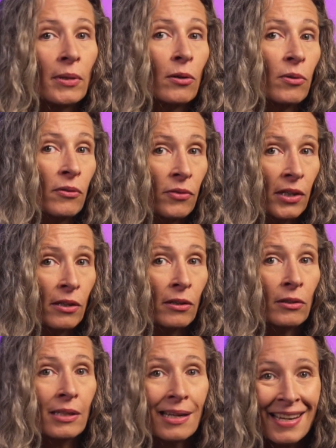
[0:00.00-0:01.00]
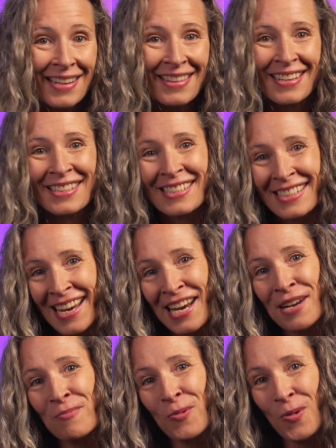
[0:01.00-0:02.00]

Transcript: be revealed in the same